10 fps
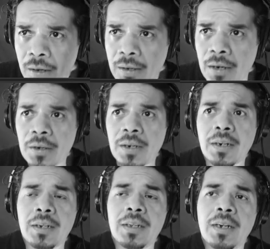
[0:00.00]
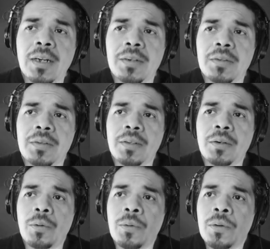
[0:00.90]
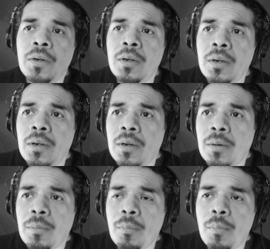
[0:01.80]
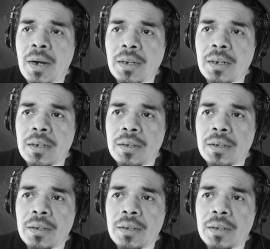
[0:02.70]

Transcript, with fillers: Now you're going to click on this little mic